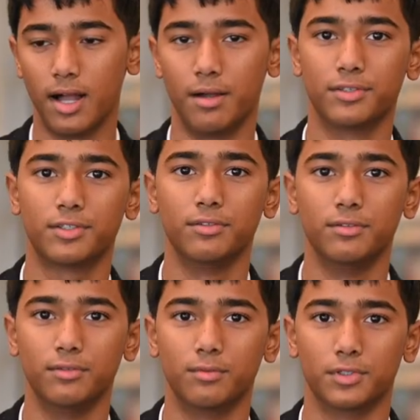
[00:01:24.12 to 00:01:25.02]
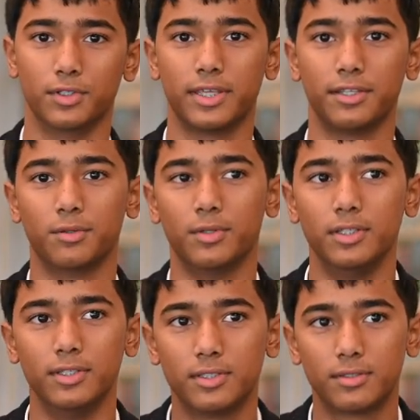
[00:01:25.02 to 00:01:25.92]
I also was looking
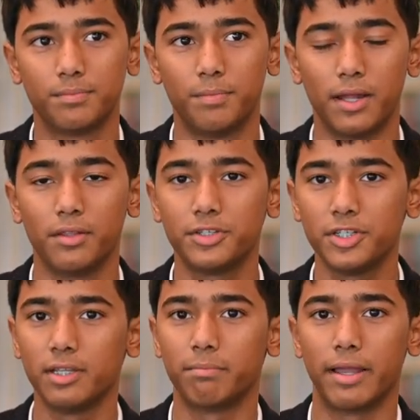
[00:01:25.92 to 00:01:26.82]
towards biology and